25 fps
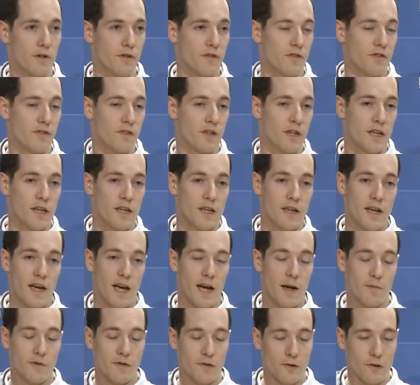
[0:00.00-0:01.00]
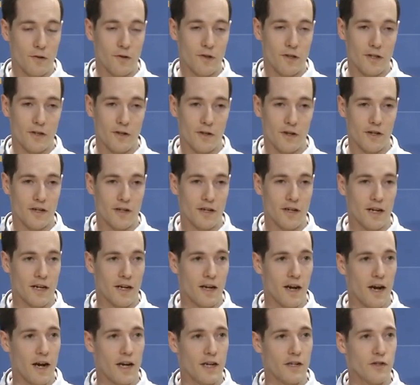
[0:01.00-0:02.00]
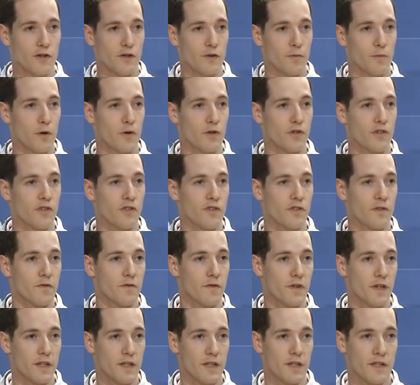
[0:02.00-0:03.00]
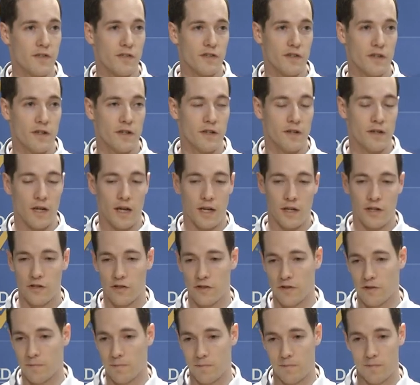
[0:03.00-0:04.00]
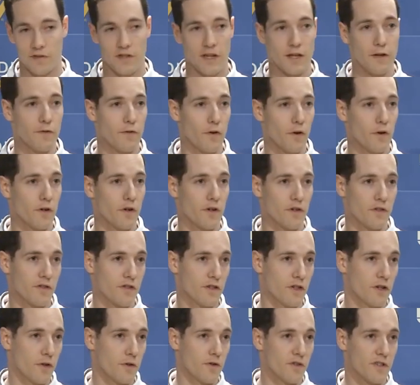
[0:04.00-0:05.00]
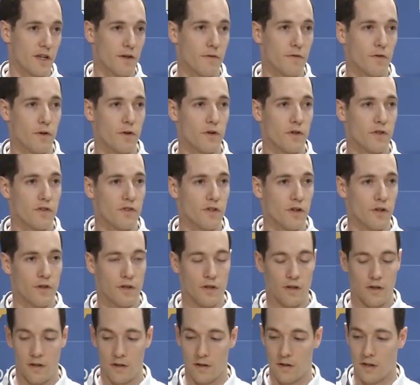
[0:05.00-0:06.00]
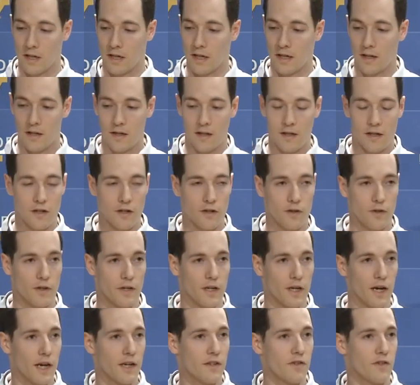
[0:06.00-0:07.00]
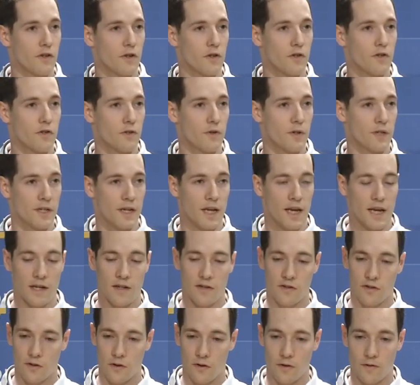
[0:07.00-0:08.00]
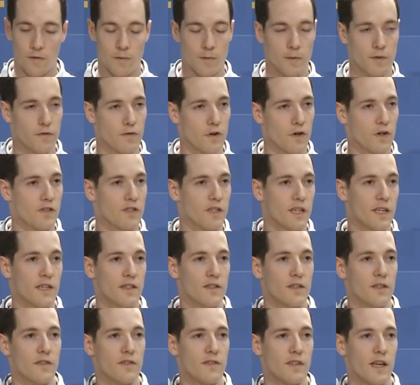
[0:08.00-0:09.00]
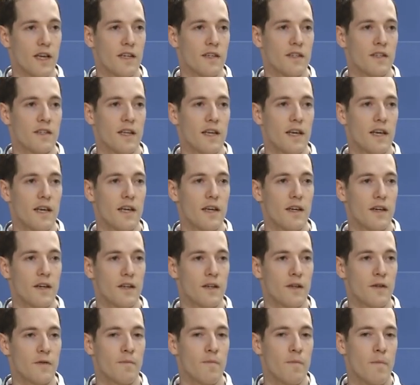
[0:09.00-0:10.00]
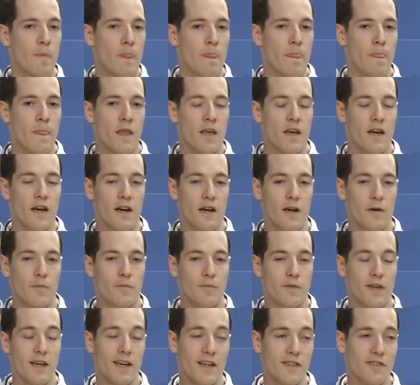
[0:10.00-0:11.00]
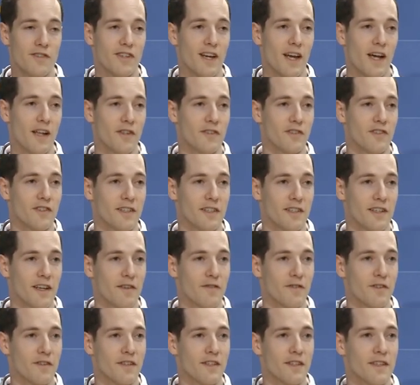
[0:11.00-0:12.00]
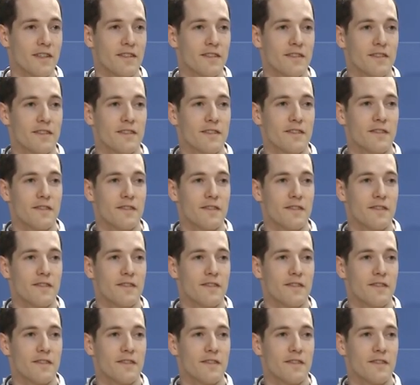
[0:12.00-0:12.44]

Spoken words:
It's absolutely, you got to kind of hide your emotions and feelings and just stay focused, you know, stay focused on the, you know, the guys that are shooting next or from the first day to the second day. And yeah, it's challenging, definitely.